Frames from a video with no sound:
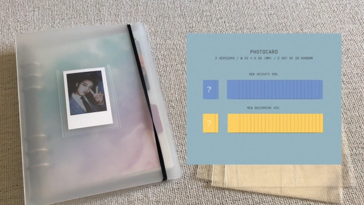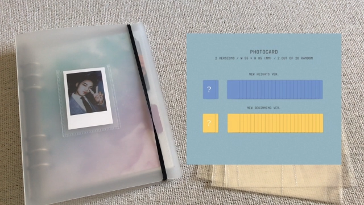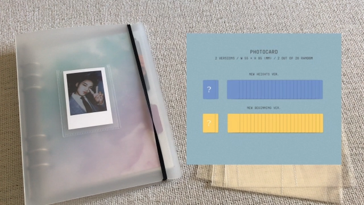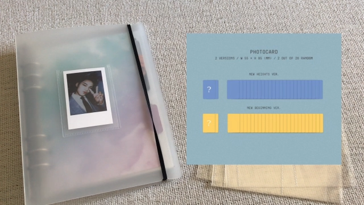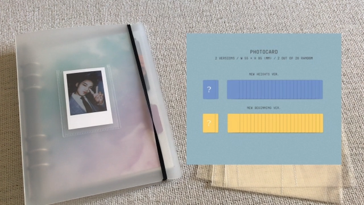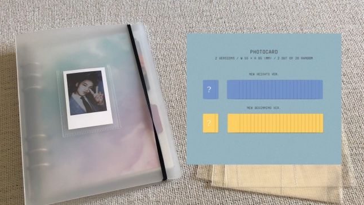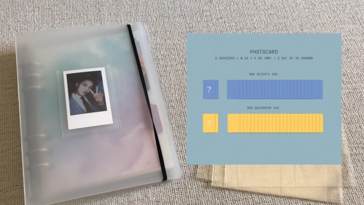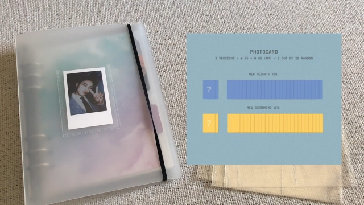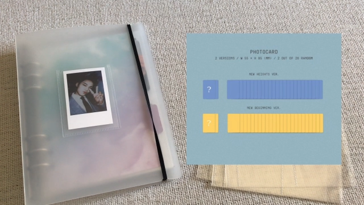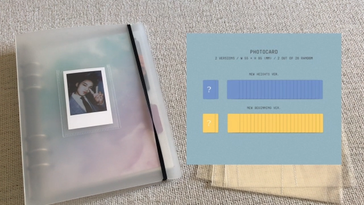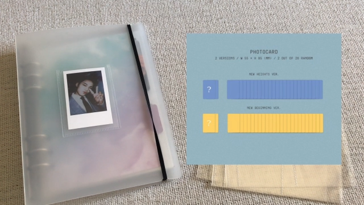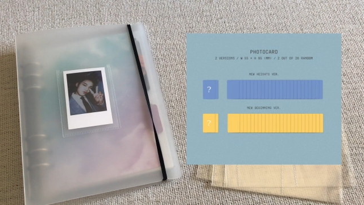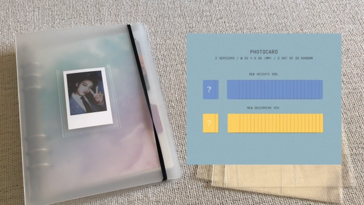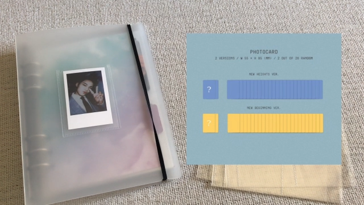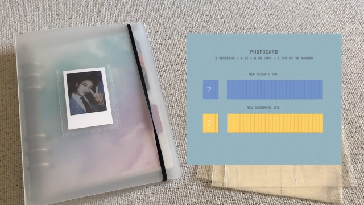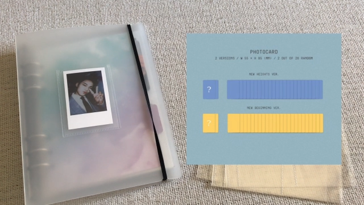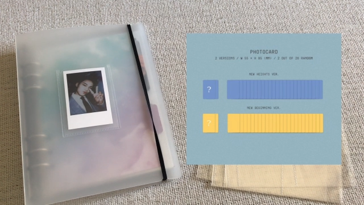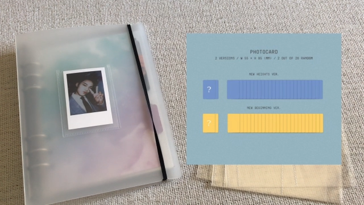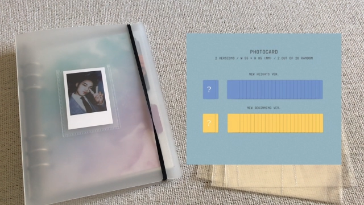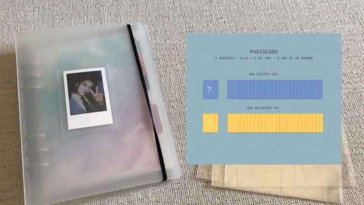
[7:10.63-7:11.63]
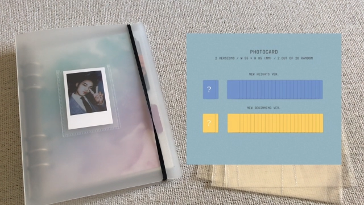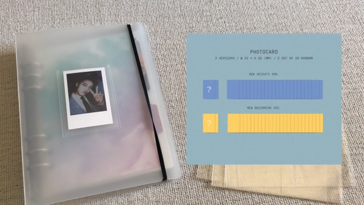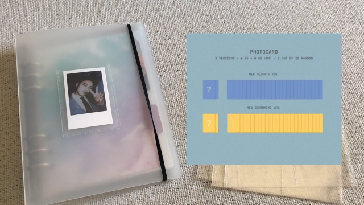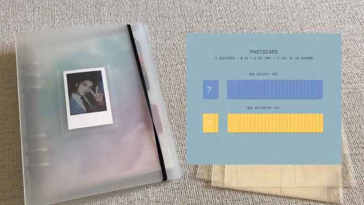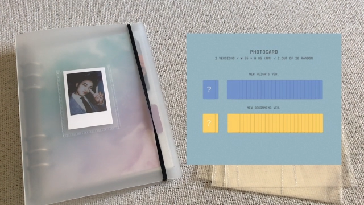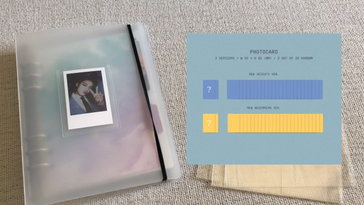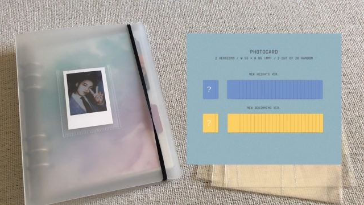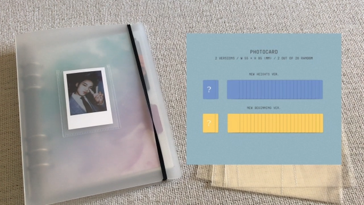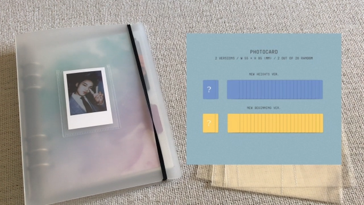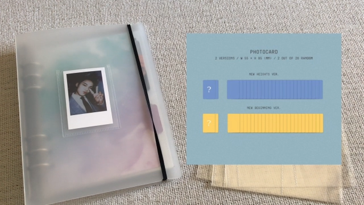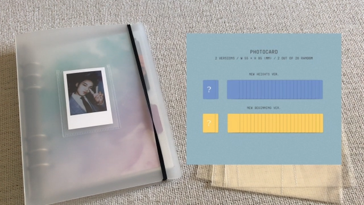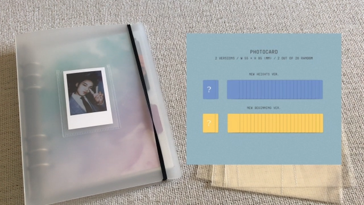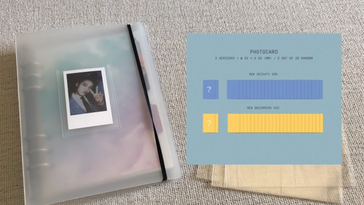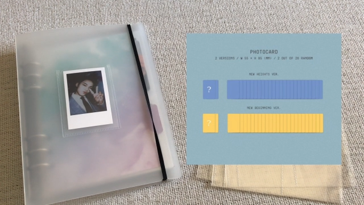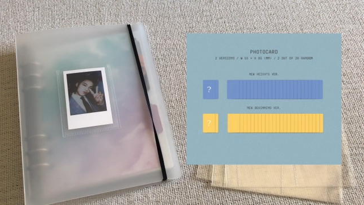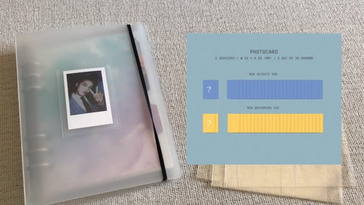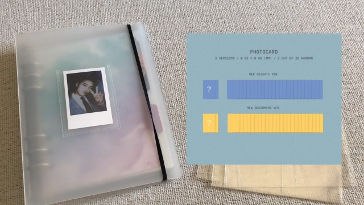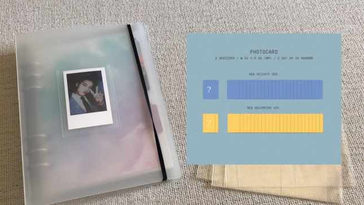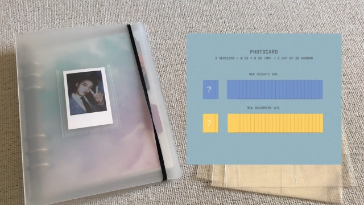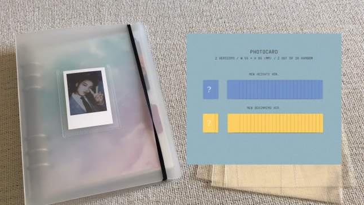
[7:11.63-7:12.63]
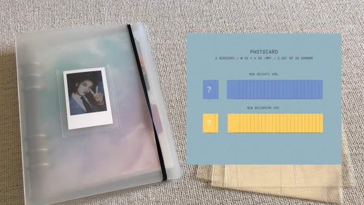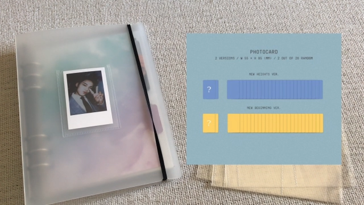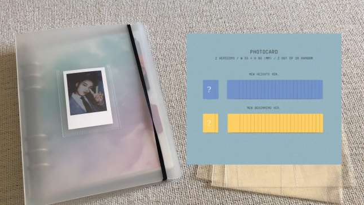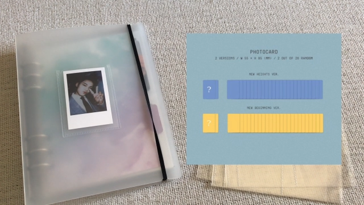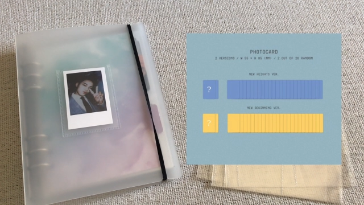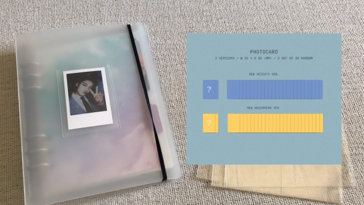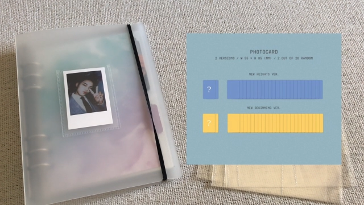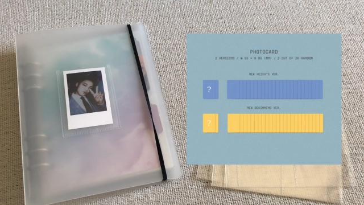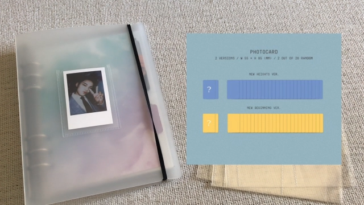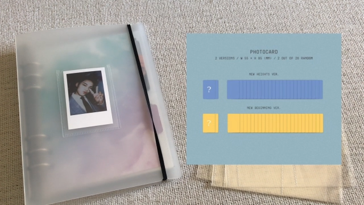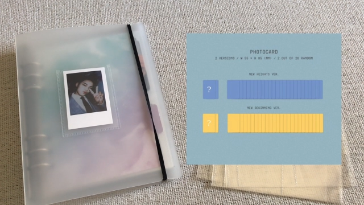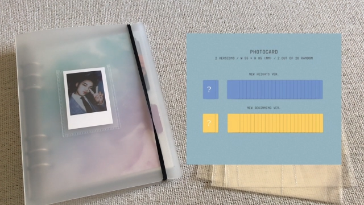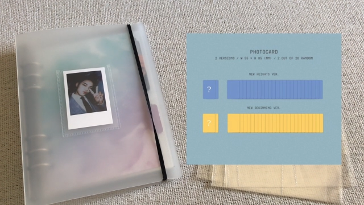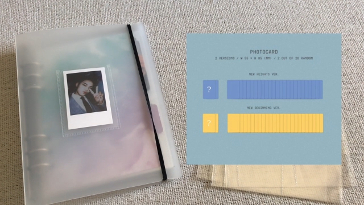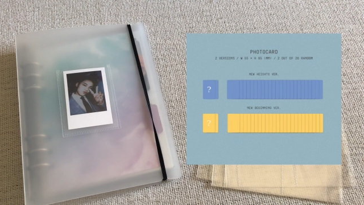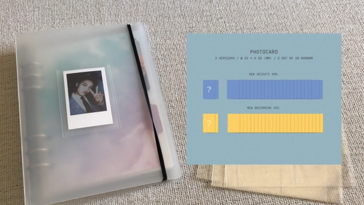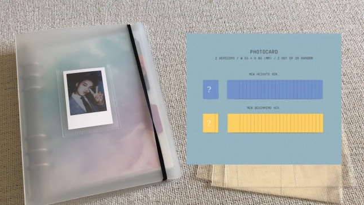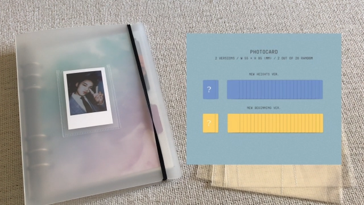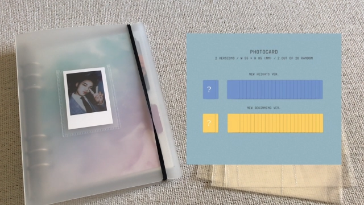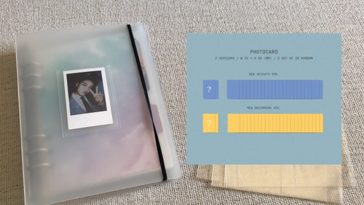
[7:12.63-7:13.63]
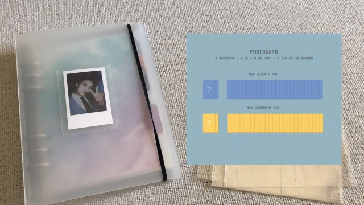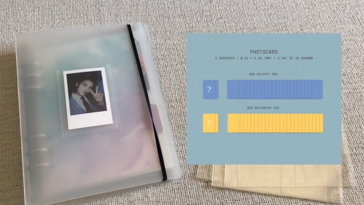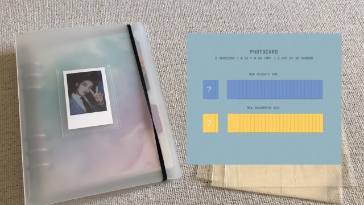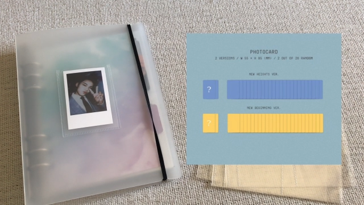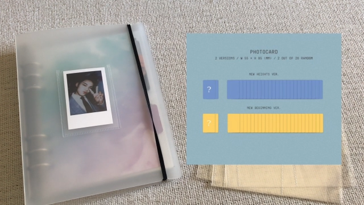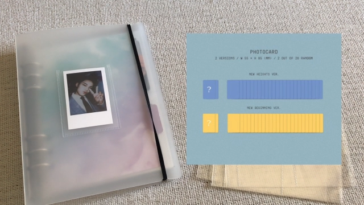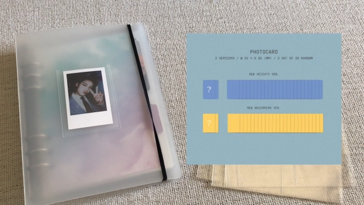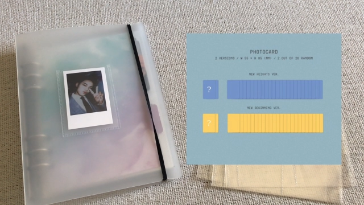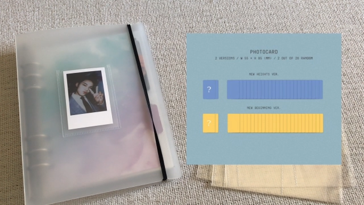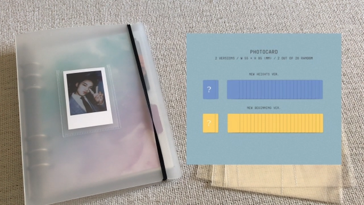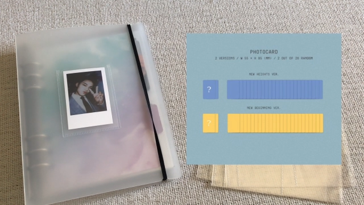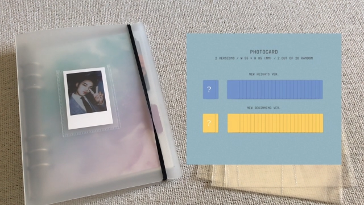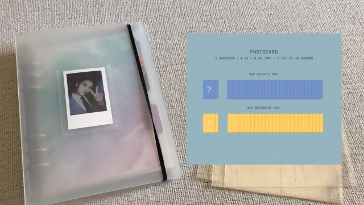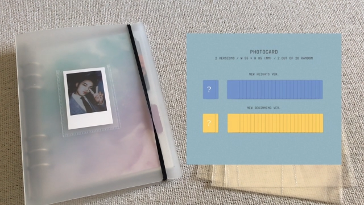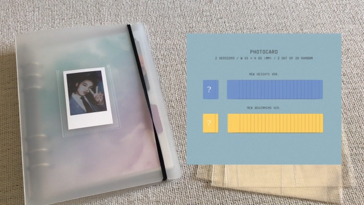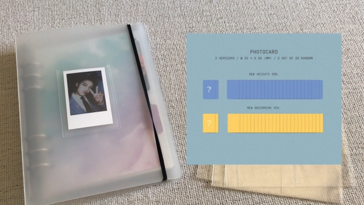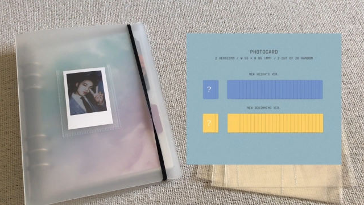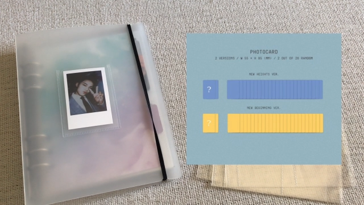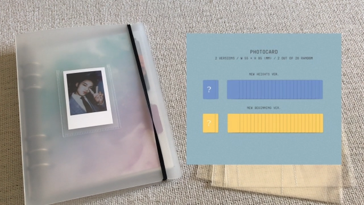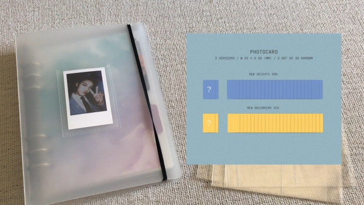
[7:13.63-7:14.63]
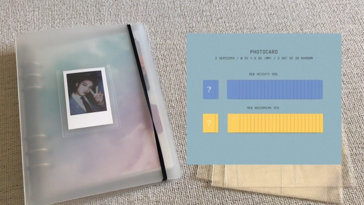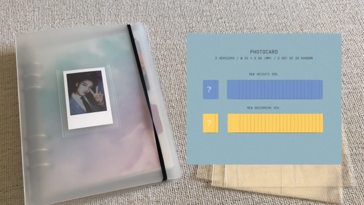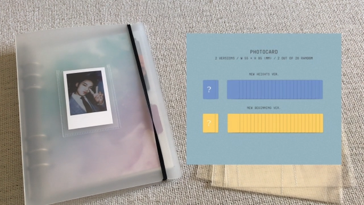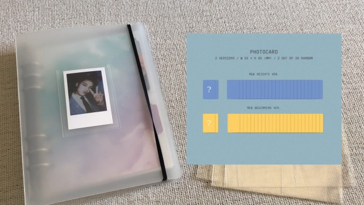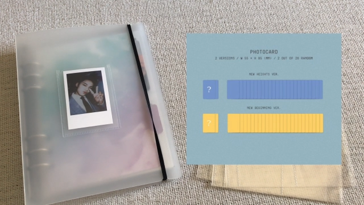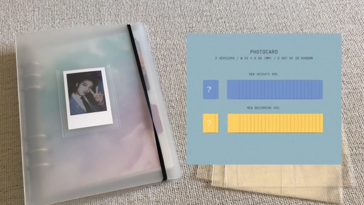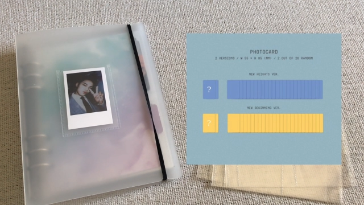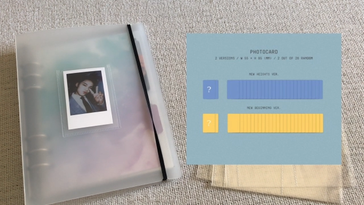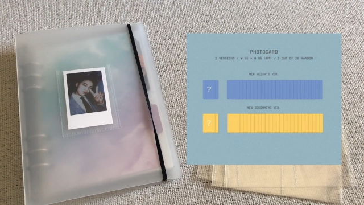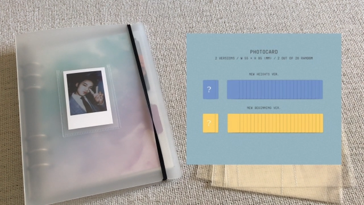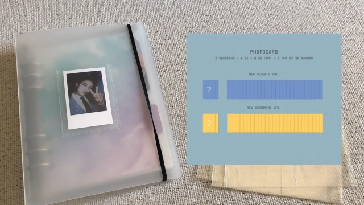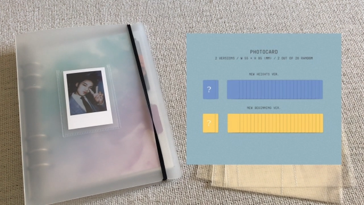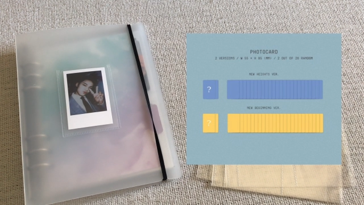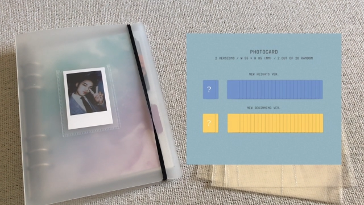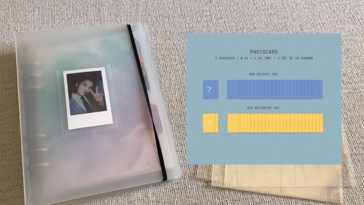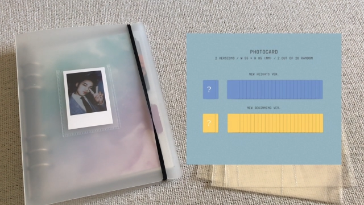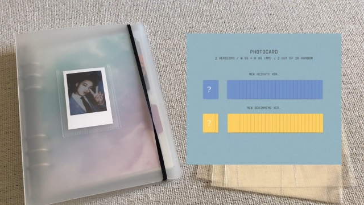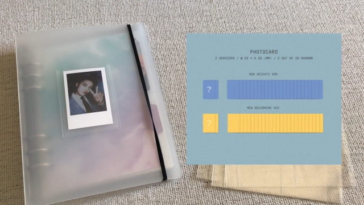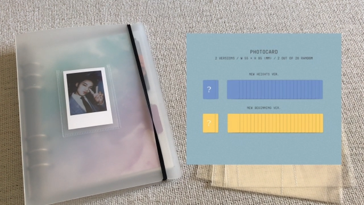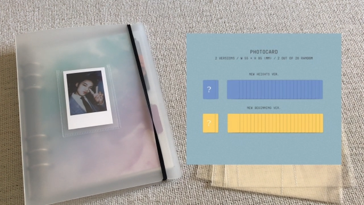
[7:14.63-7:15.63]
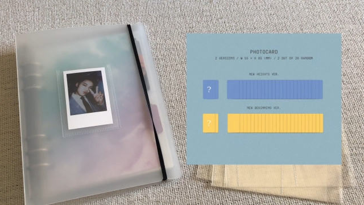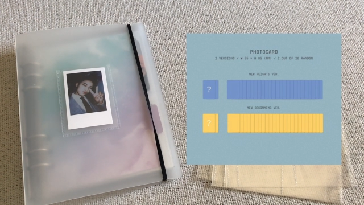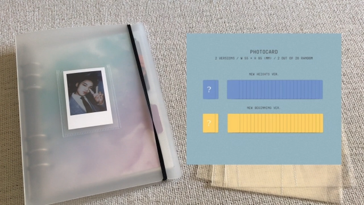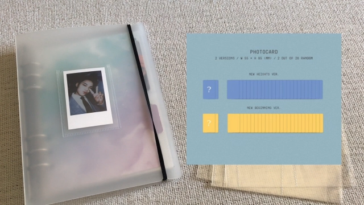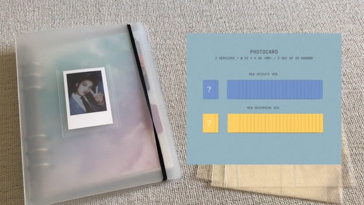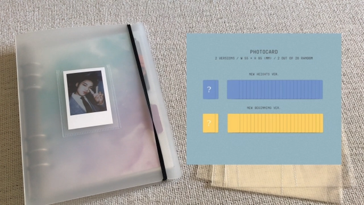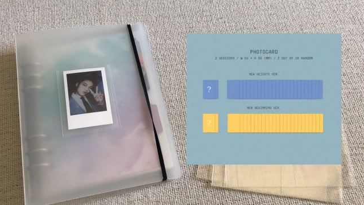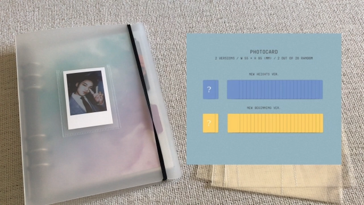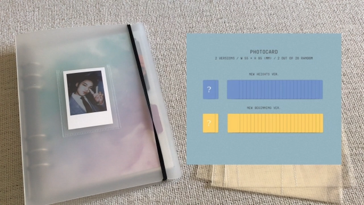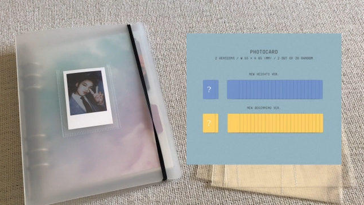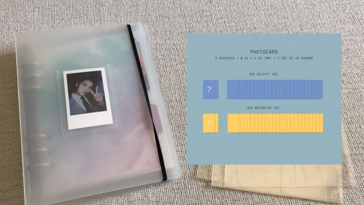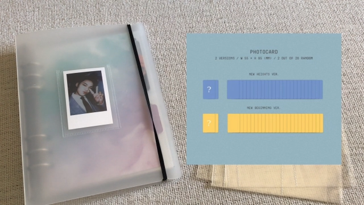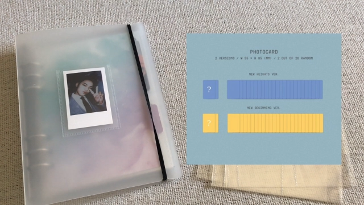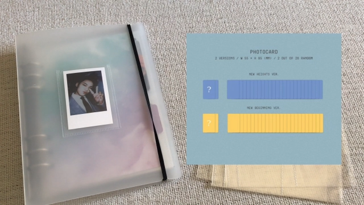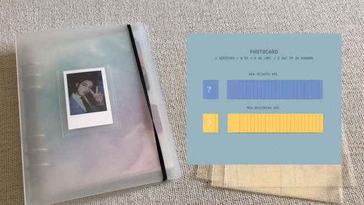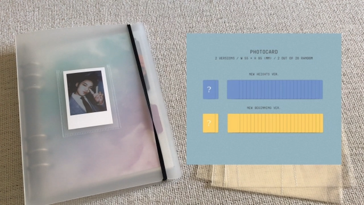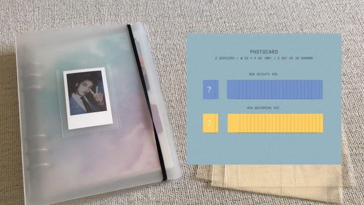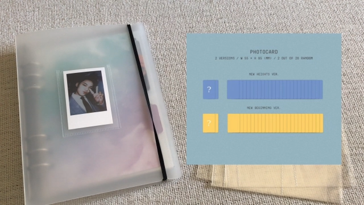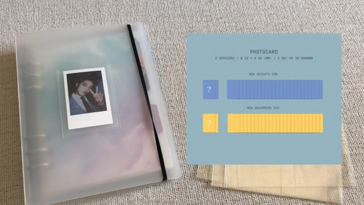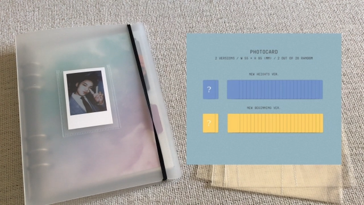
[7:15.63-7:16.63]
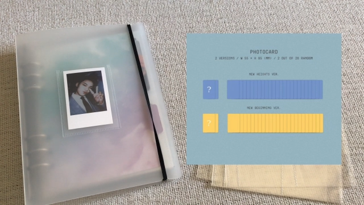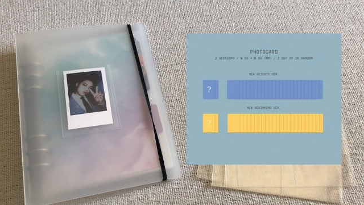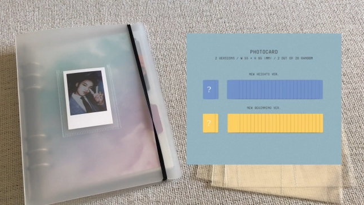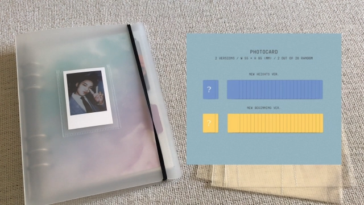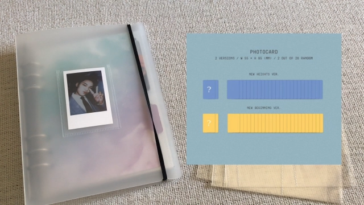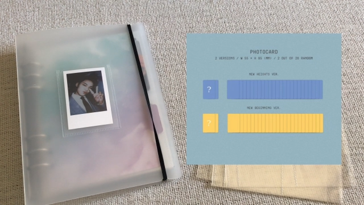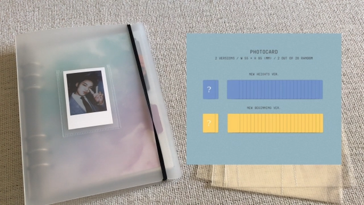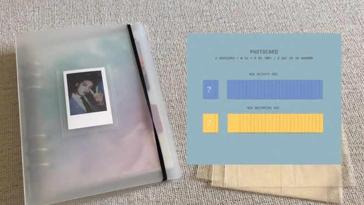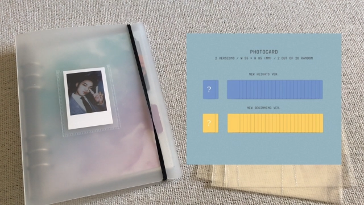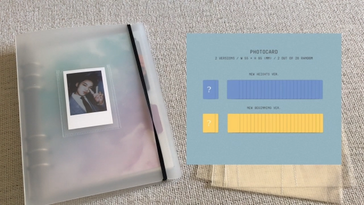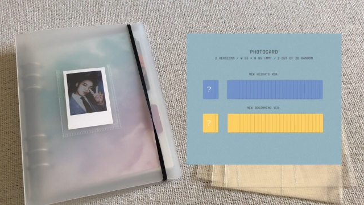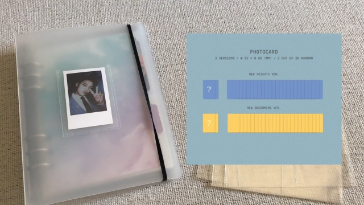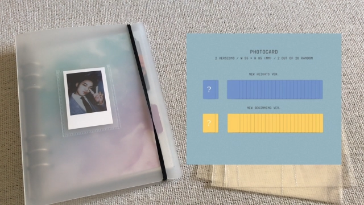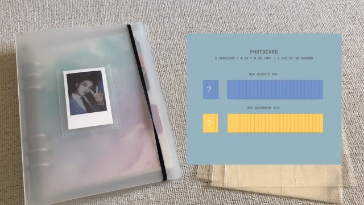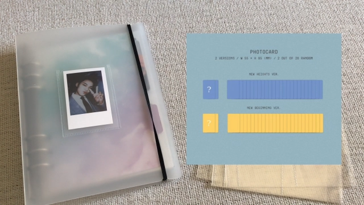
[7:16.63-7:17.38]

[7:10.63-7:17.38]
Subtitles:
Nobody's mouth can be seen.